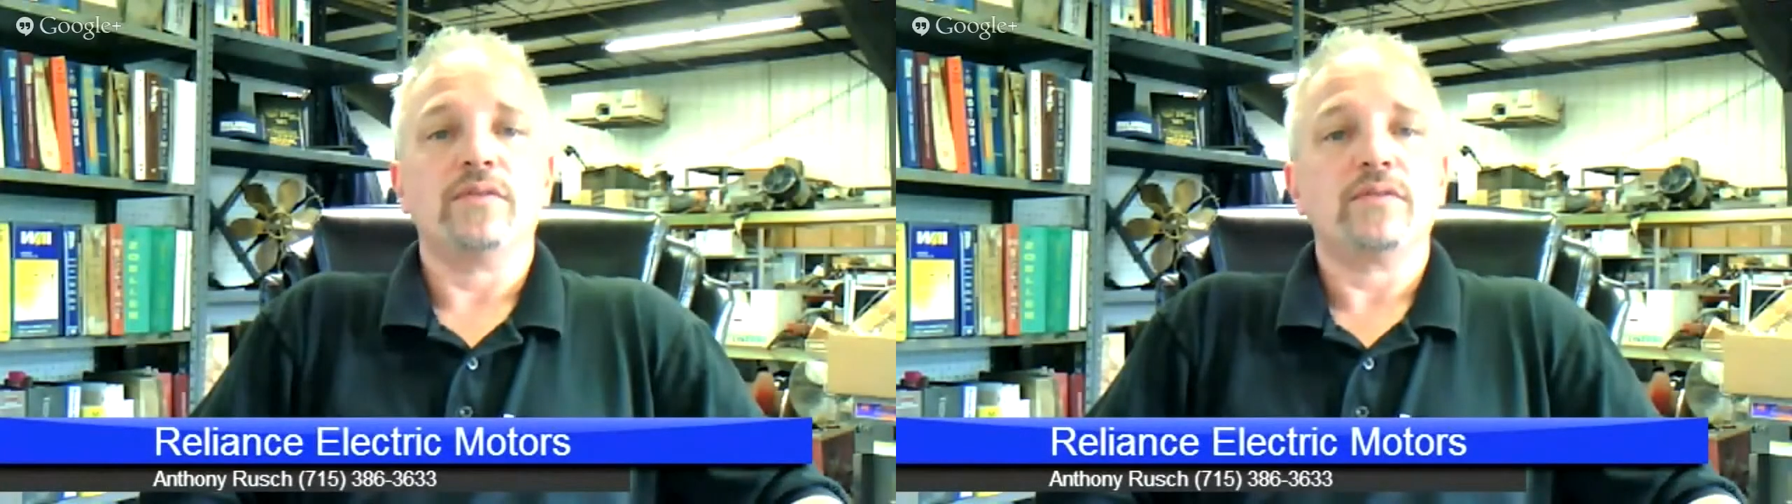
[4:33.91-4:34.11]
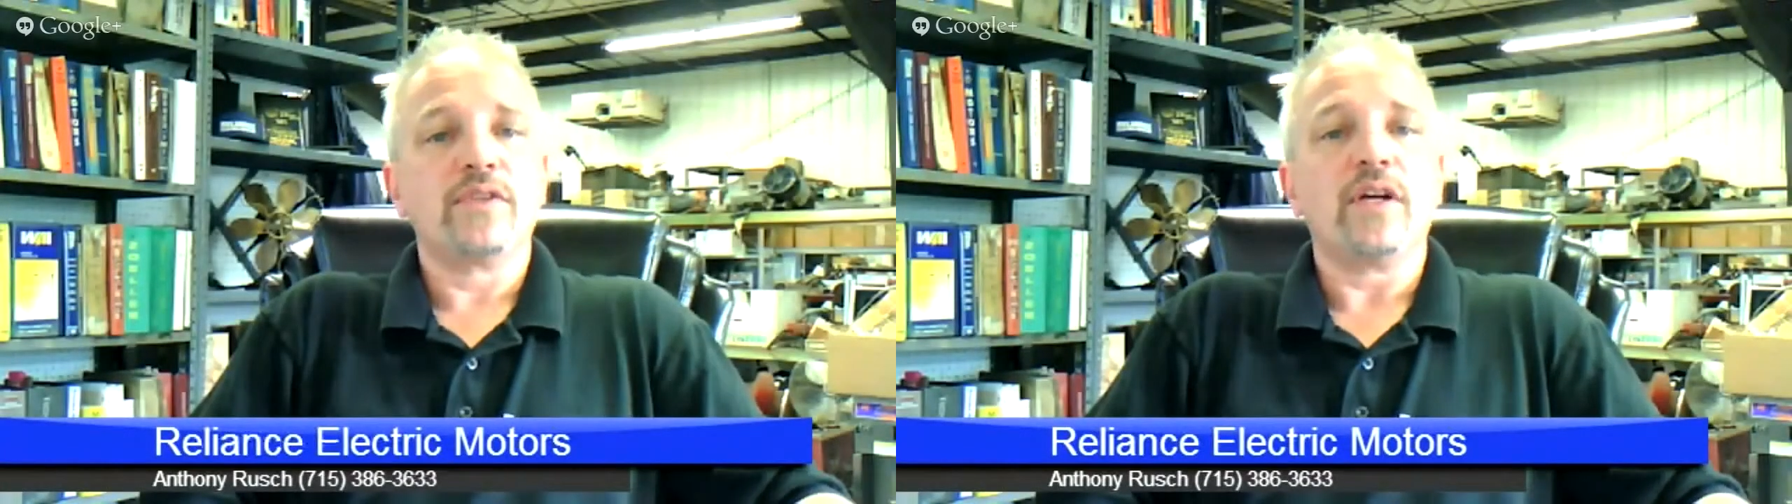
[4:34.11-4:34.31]

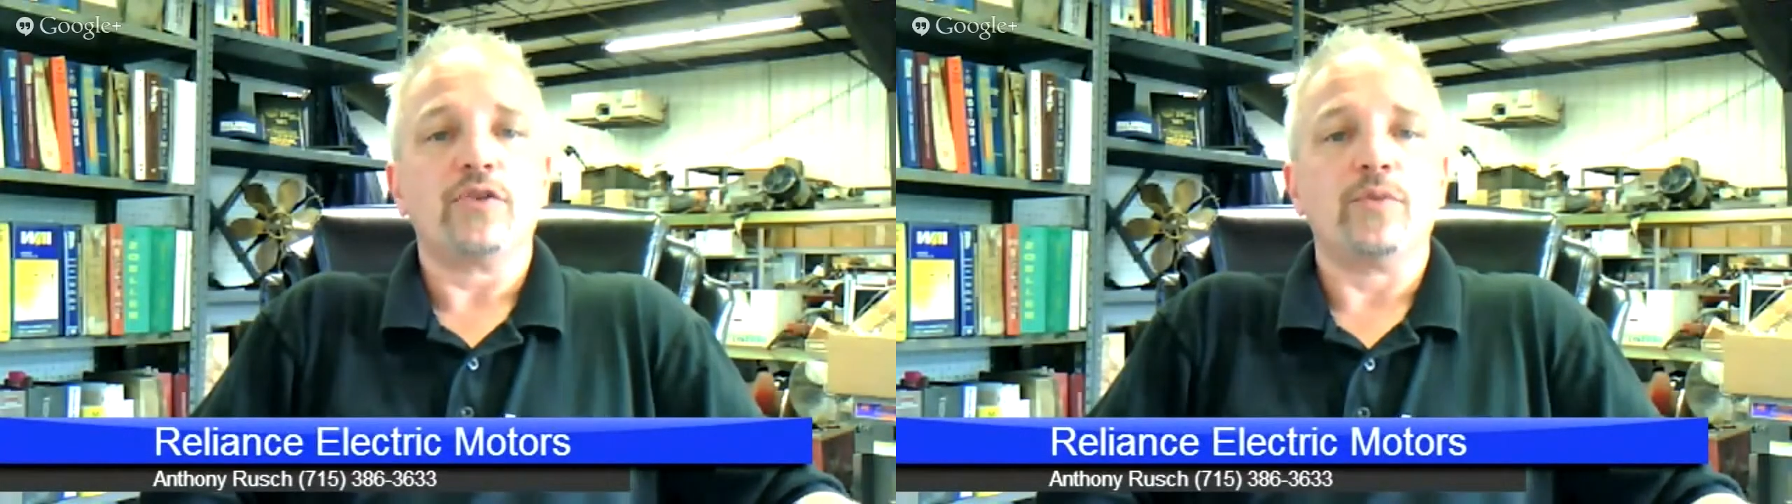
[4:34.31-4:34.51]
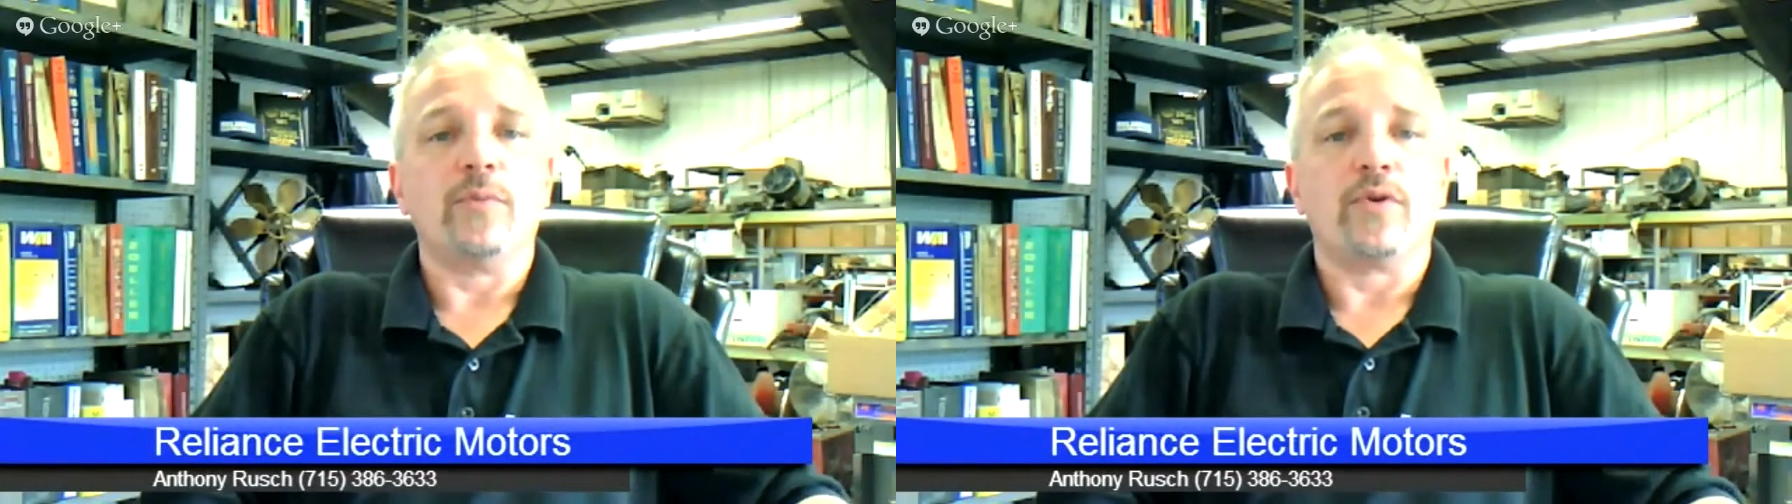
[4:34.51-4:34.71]
new
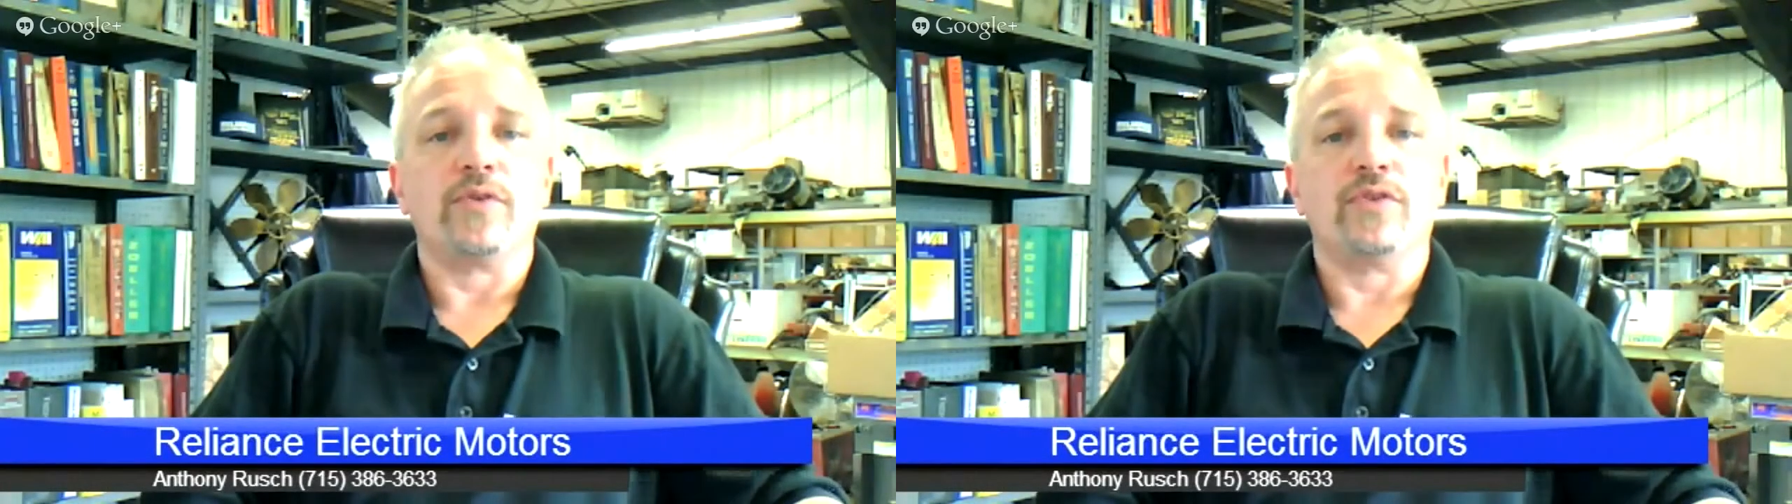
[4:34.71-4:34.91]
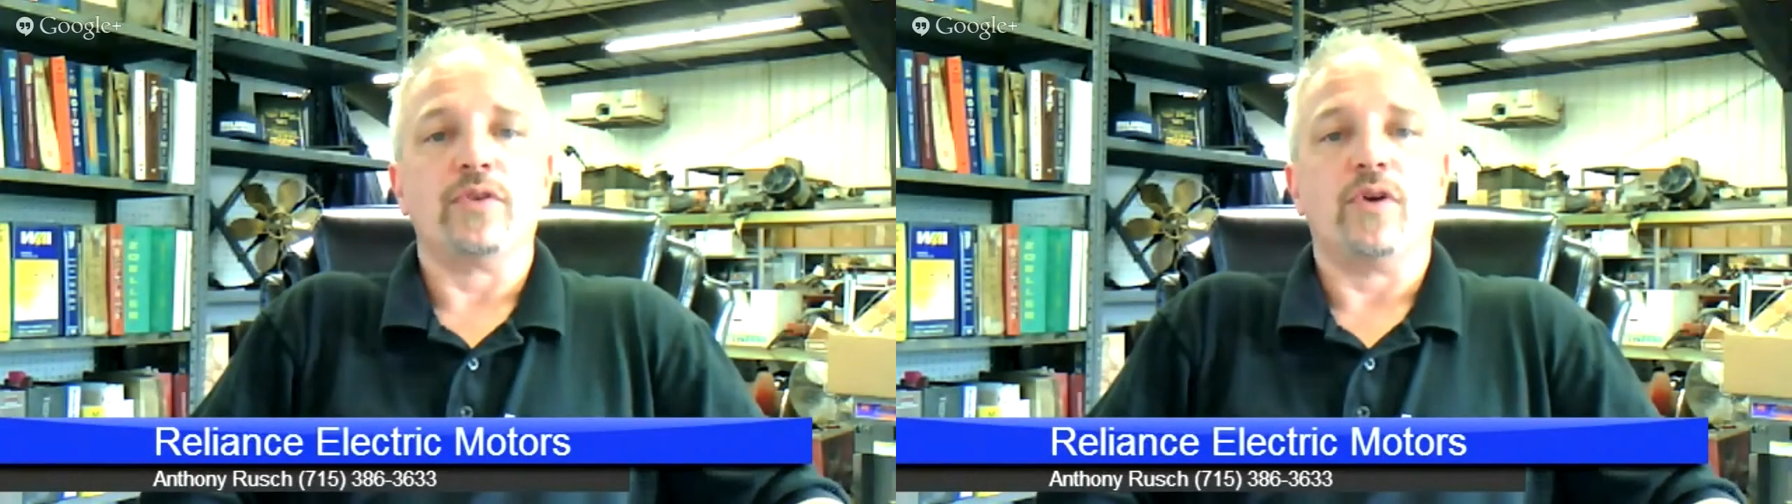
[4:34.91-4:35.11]
motors
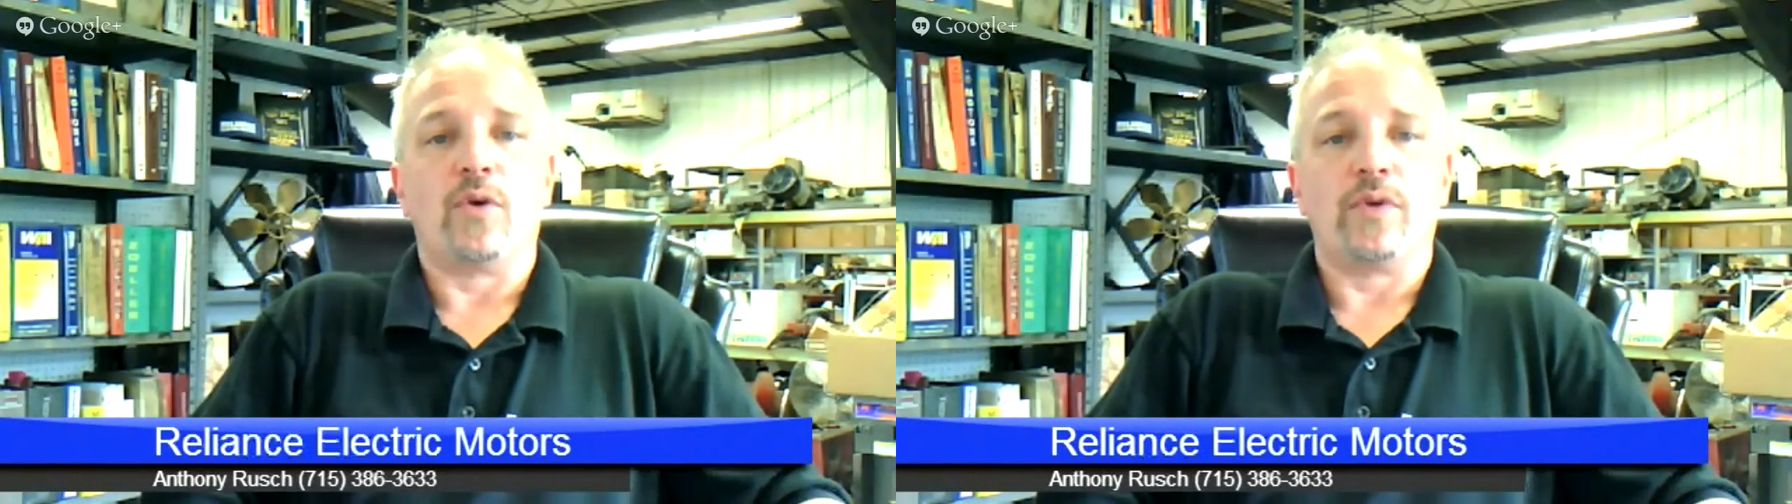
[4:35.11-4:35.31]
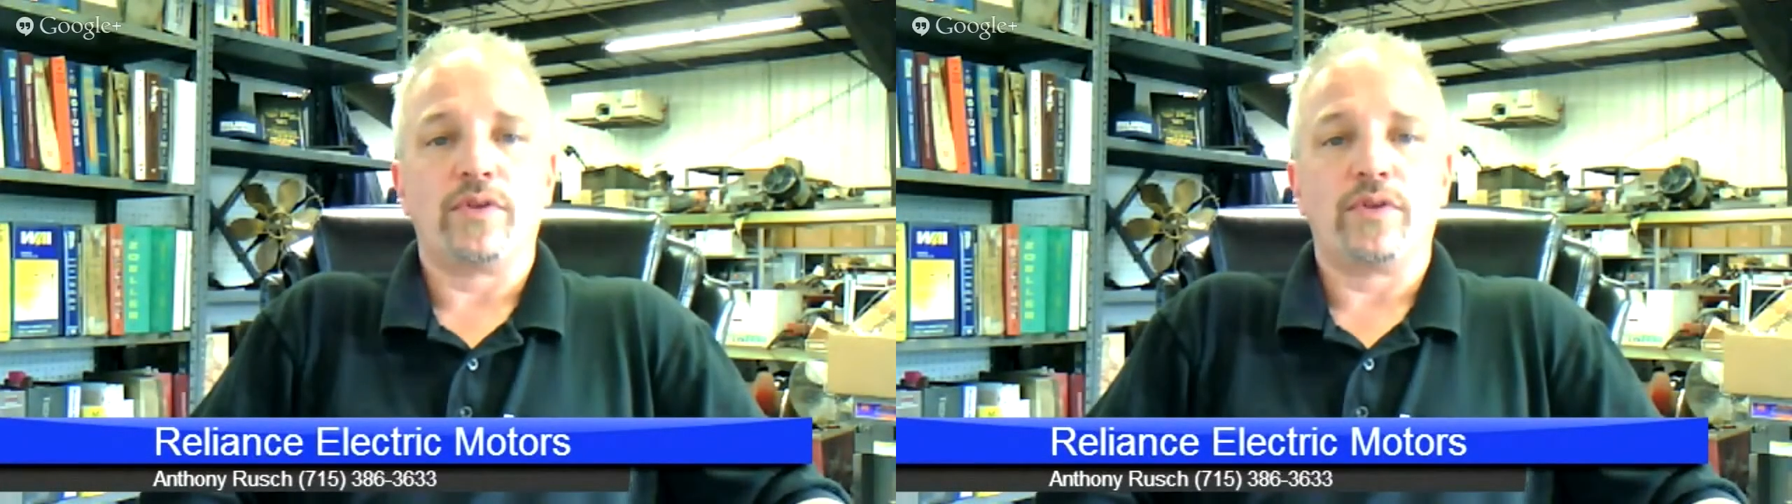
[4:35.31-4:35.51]
along
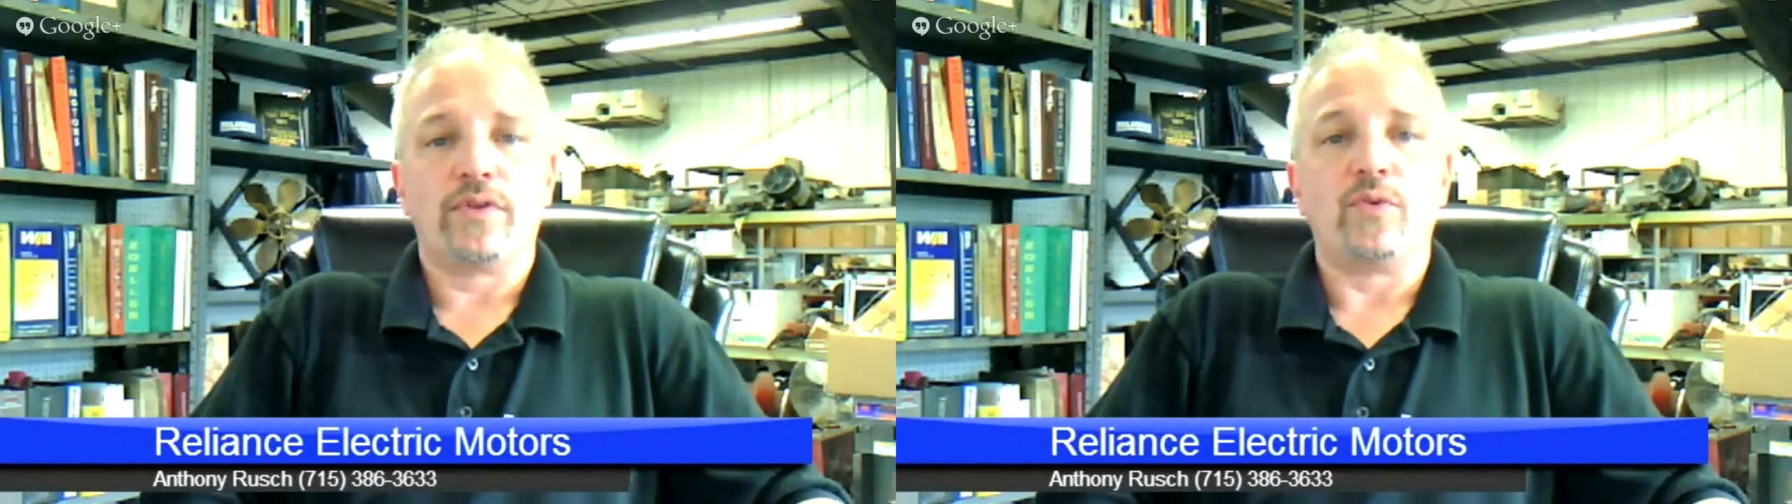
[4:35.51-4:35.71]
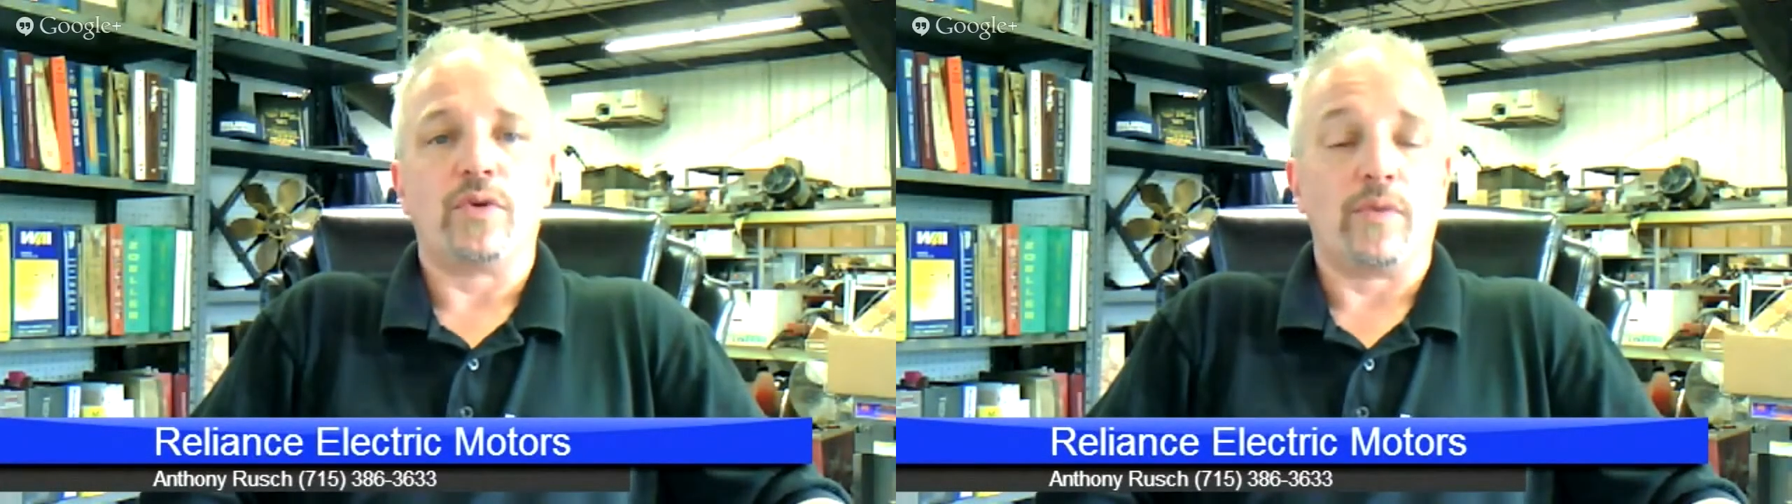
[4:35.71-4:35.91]
with
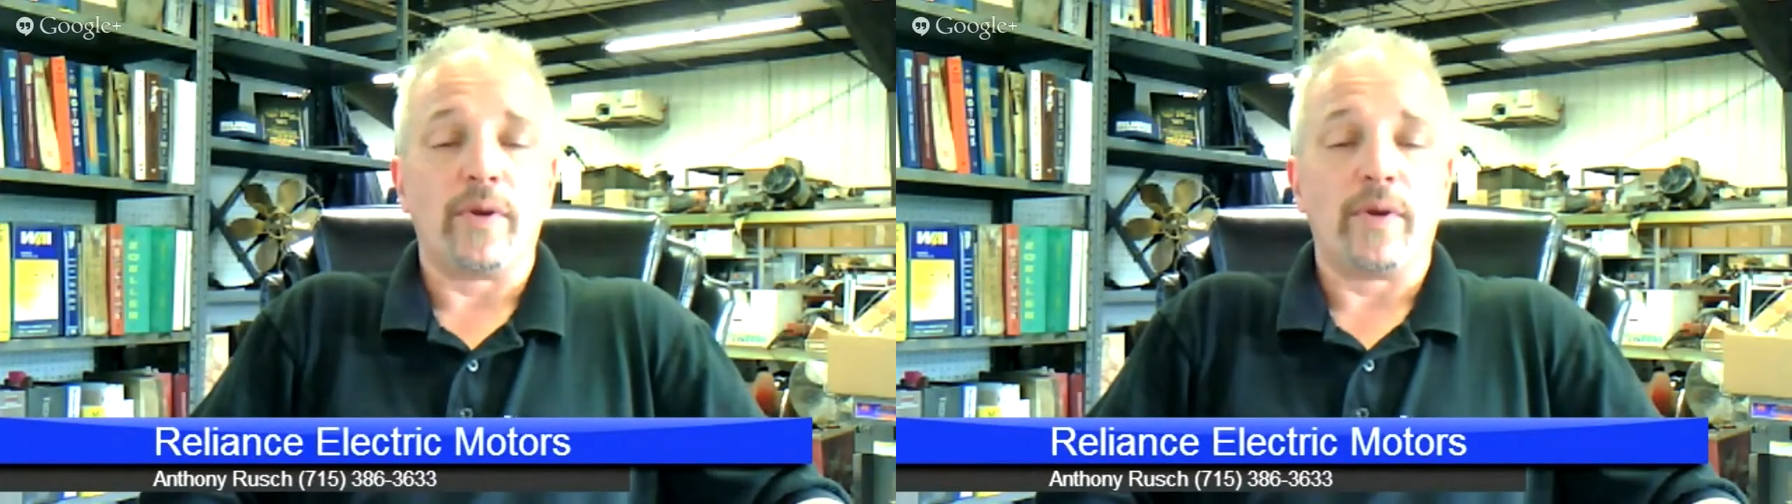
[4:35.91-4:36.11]
doing repair.